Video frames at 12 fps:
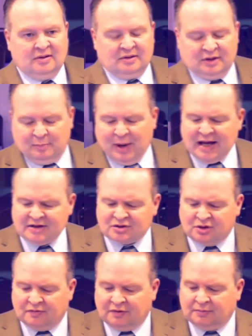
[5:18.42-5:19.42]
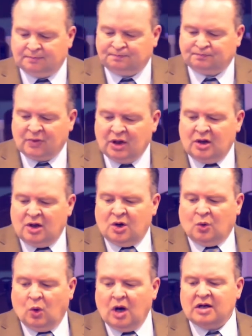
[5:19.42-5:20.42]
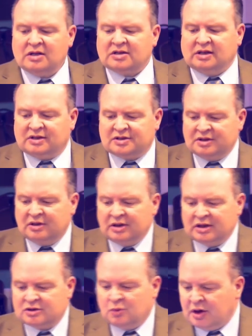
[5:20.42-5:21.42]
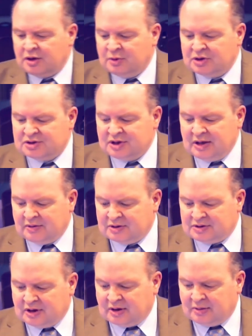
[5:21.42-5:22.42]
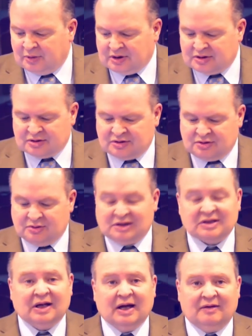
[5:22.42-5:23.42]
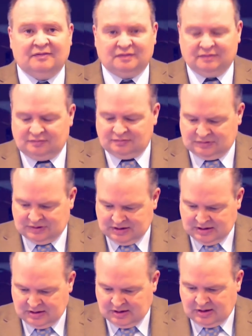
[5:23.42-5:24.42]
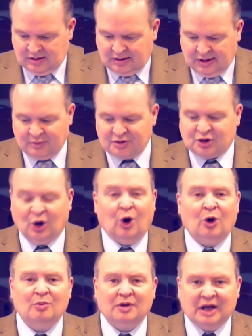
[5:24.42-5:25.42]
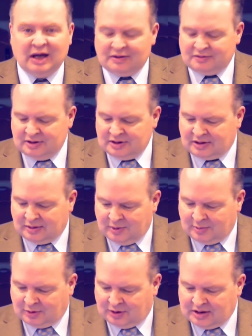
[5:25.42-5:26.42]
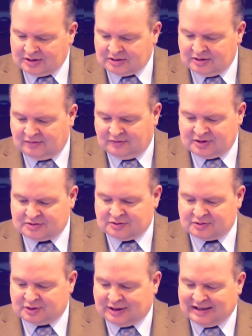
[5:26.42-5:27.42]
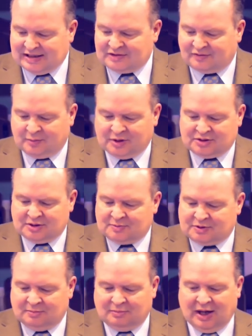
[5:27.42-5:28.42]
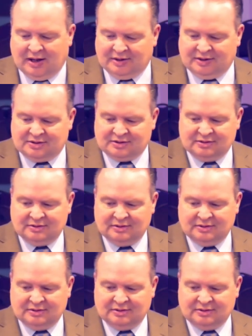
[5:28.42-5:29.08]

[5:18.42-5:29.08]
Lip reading: The Passover was and still is one of the most sacred ceremonies in Jewish life. It was a home gathering commemoration of Israel's release from Egyptian bondage.